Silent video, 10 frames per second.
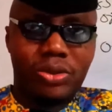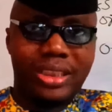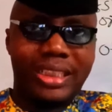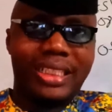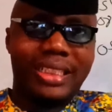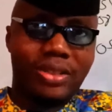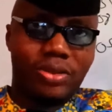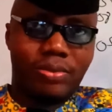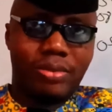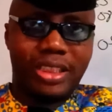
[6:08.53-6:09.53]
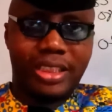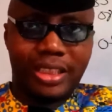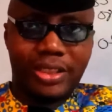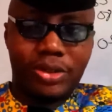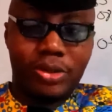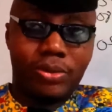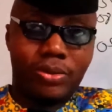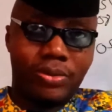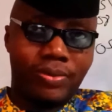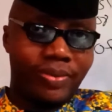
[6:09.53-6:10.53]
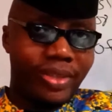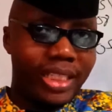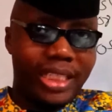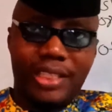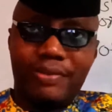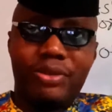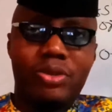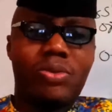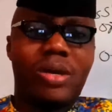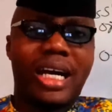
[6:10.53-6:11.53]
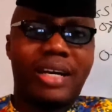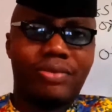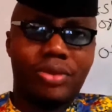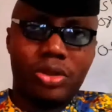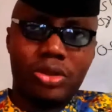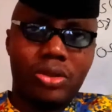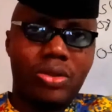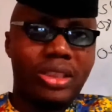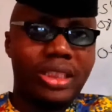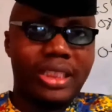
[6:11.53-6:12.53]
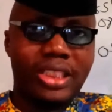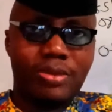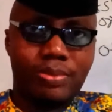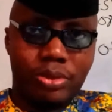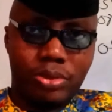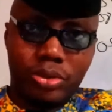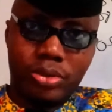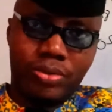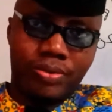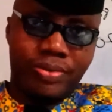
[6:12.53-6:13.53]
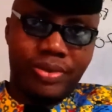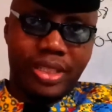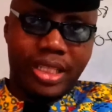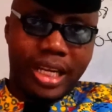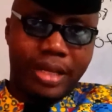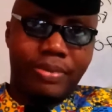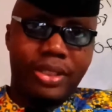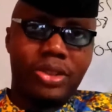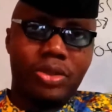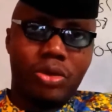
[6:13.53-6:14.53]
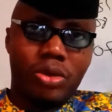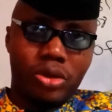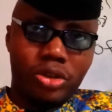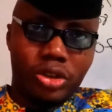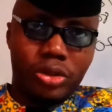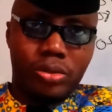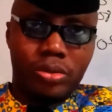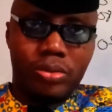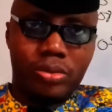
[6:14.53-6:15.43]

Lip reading: Dixon Ogbeche. So if you have not gotten this book, I please urge you